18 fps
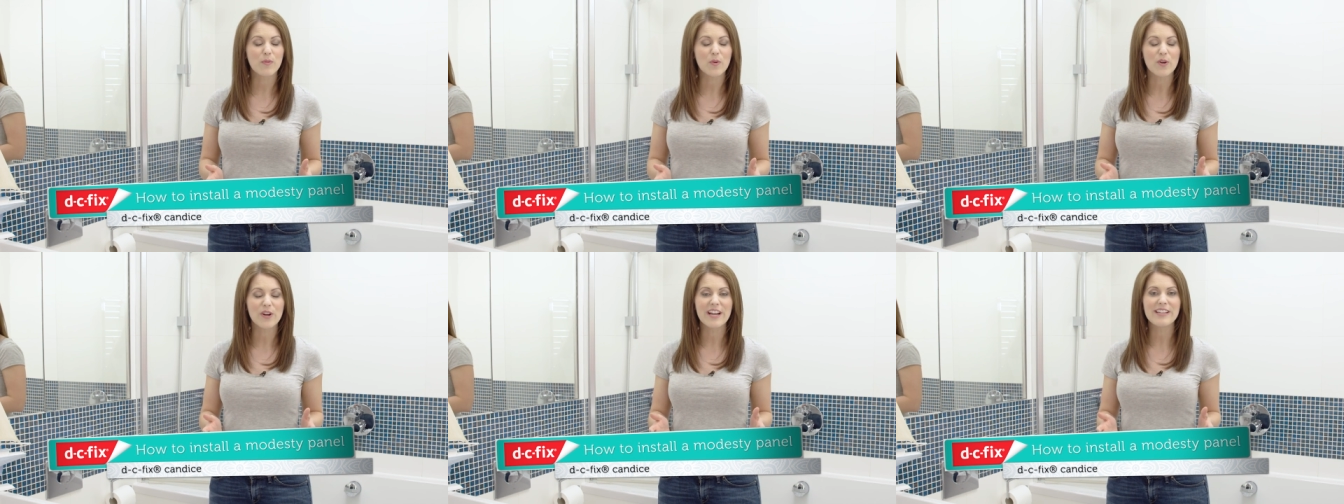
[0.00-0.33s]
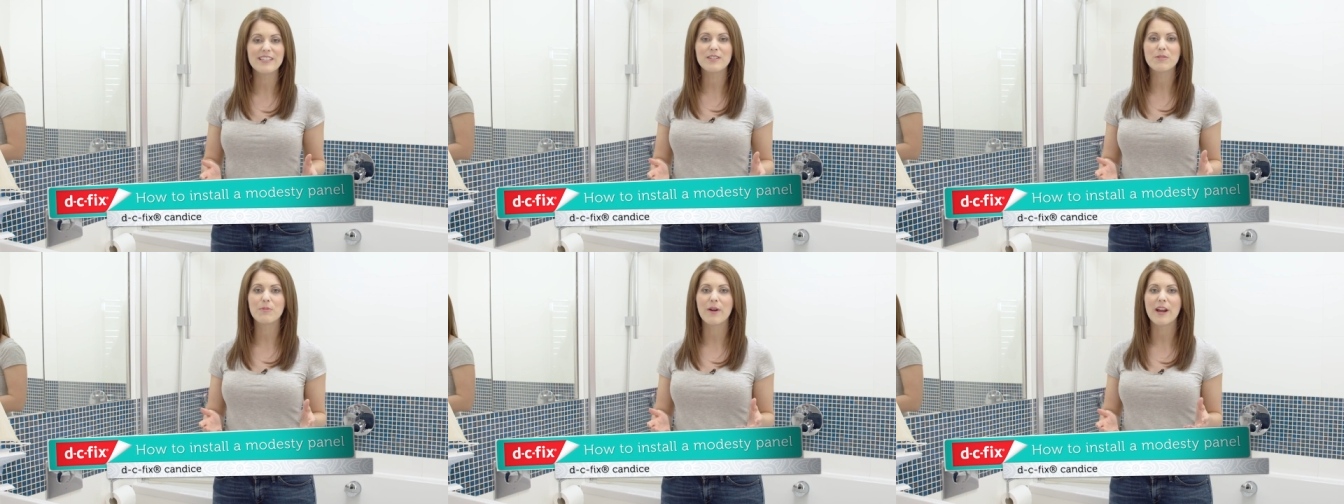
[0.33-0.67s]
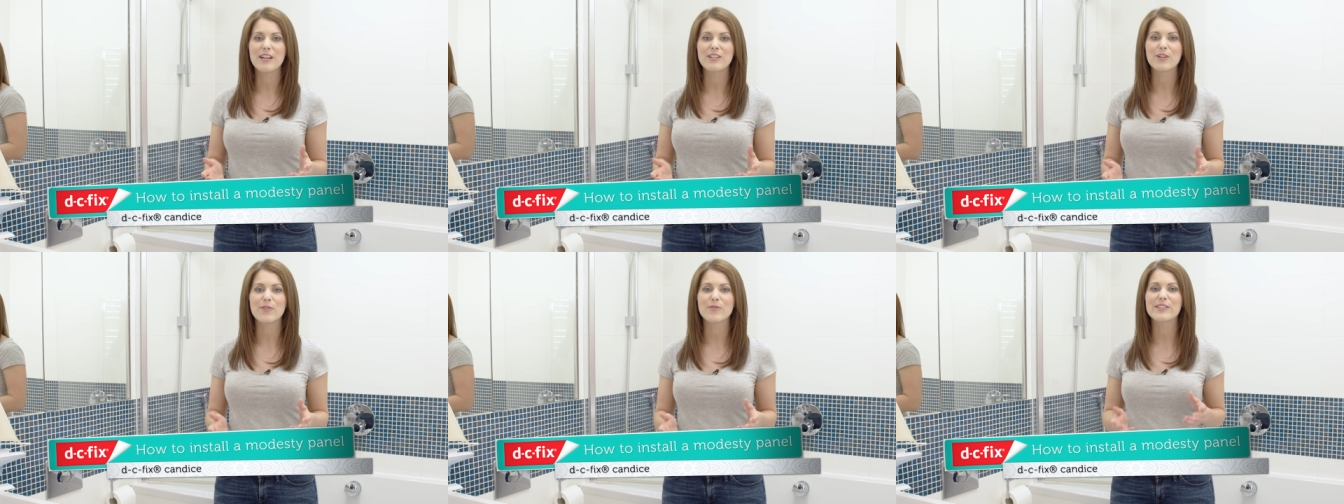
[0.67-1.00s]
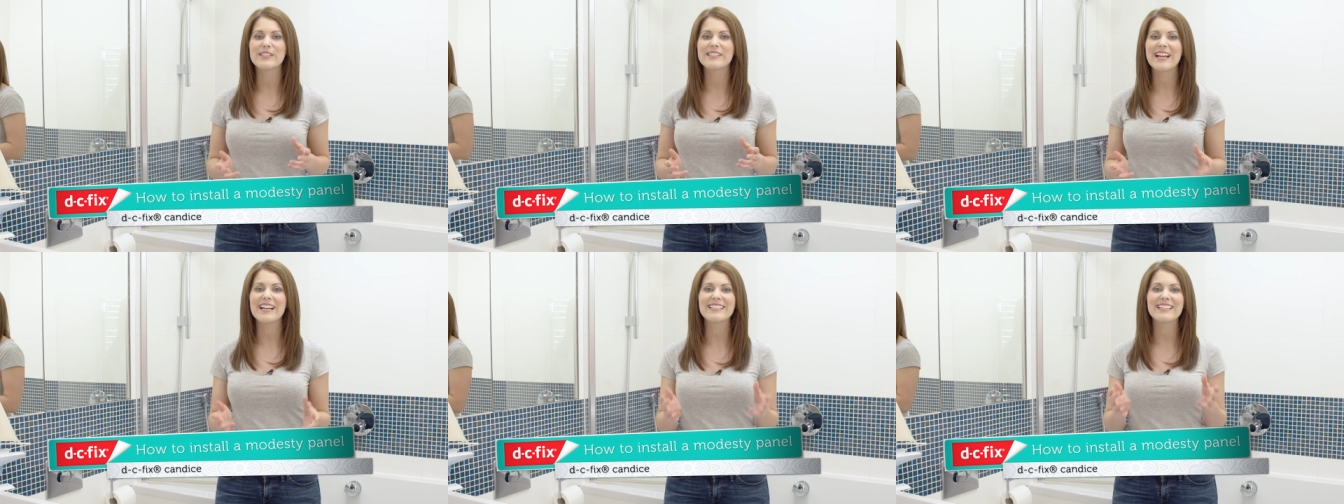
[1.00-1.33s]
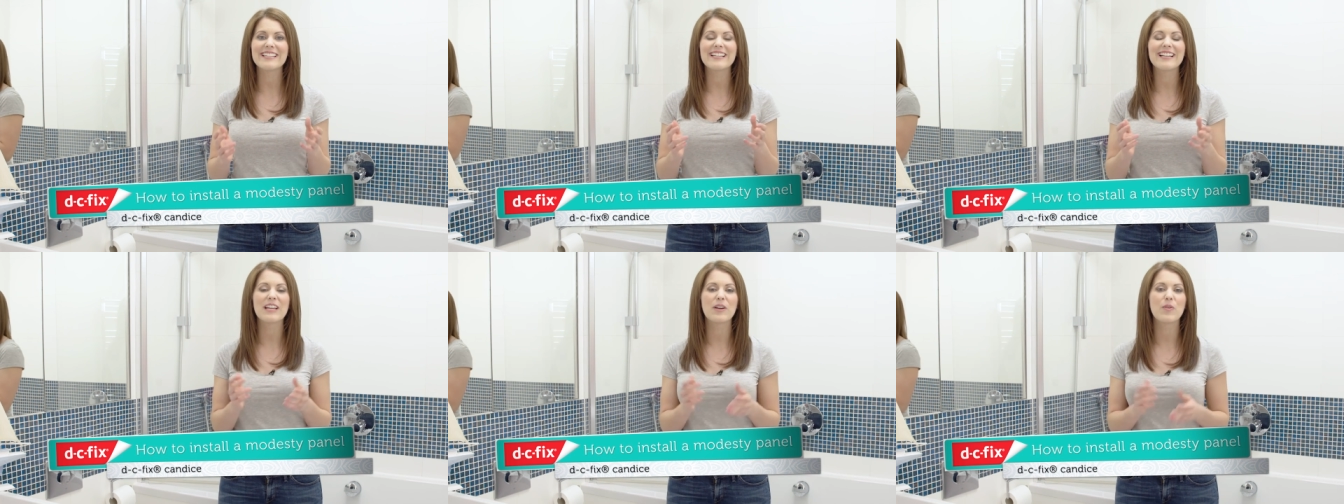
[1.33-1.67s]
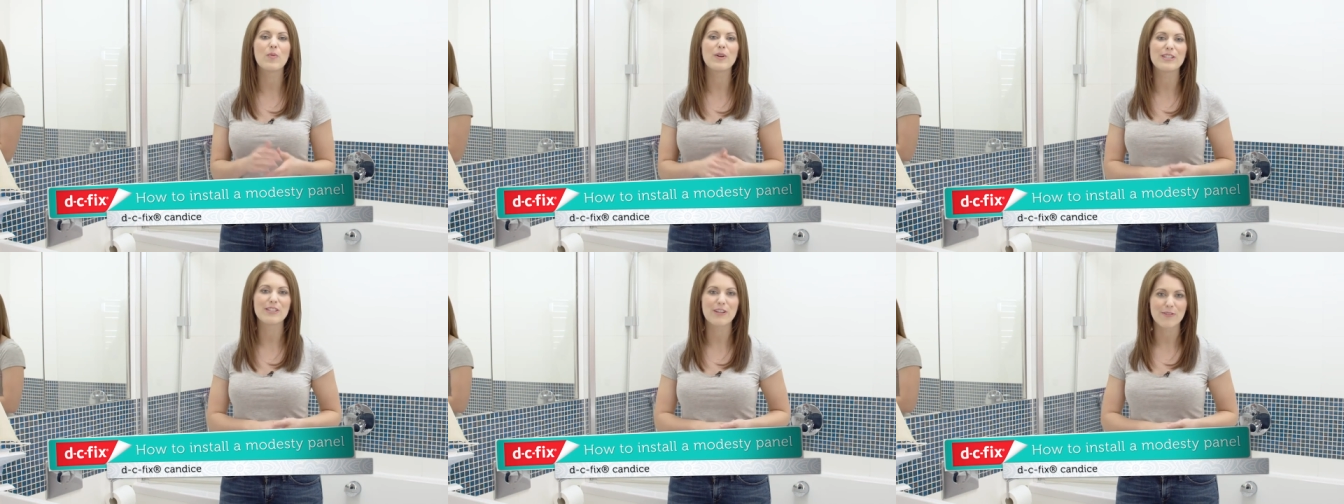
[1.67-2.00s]
have created a range of static
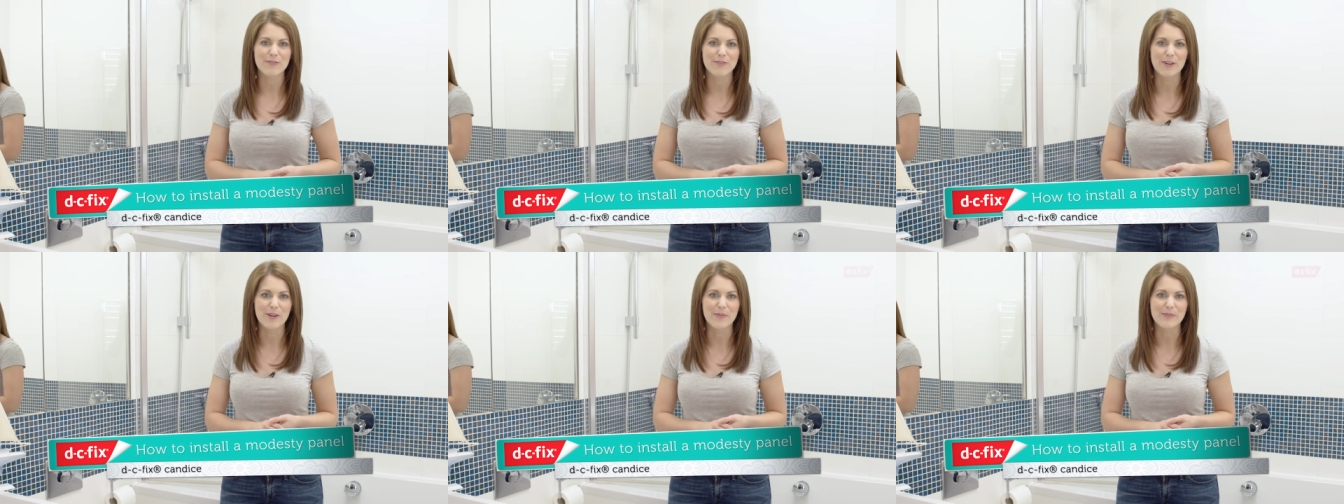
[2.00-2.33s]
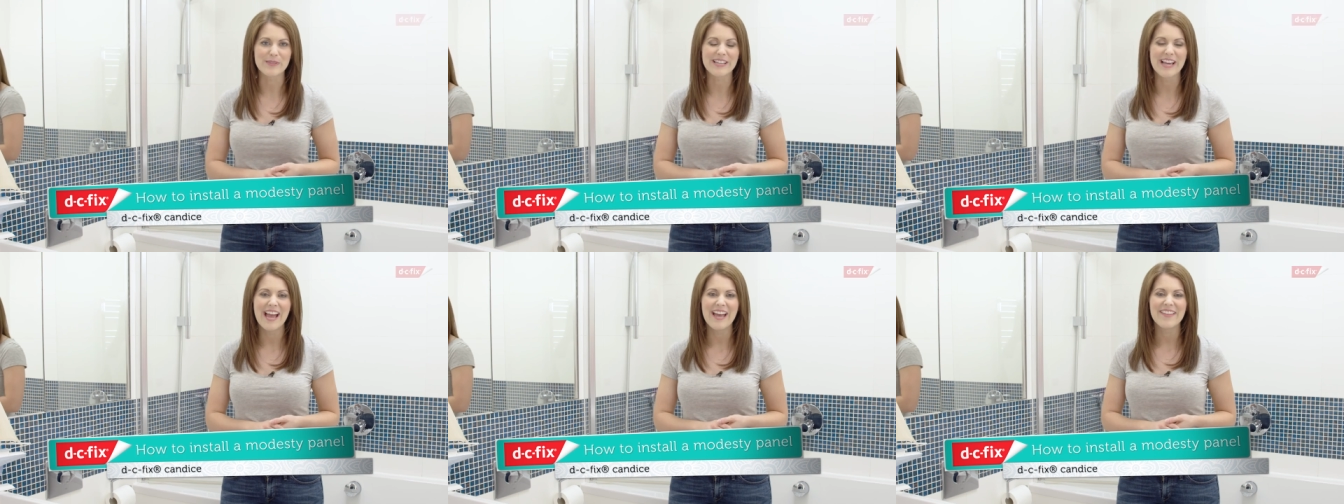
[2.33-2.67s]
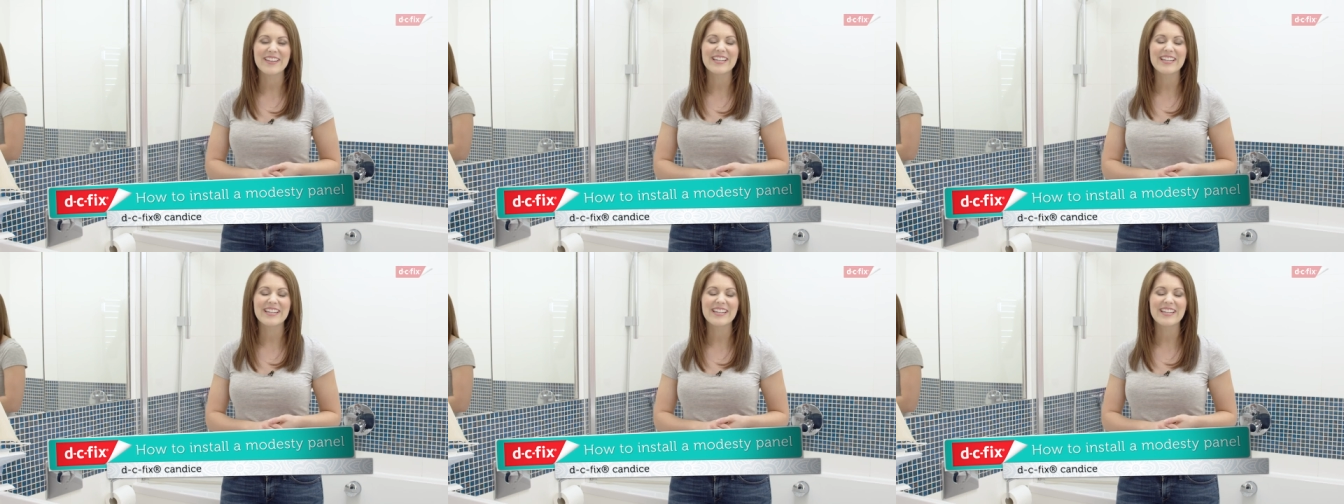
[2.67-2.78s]
cling window films